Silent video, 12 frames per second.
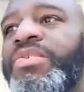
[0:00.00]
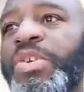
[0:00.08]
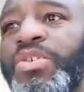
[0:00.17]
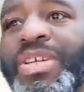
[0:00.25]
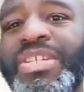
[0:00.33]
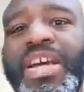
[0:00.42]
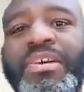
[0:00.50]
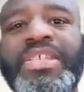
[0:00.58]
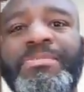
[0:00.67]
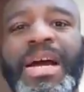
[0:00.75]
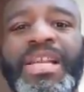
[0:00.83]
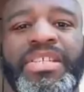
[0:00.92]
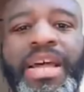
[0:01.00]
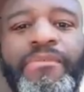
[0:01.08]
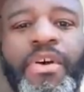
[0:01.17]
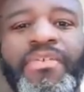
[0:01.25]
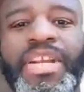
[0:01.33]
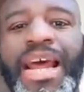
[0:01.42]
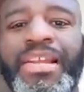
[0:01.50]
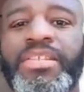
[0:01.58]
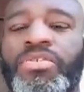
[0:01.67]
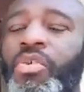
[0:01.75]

where you can tell somebody's level of analysis.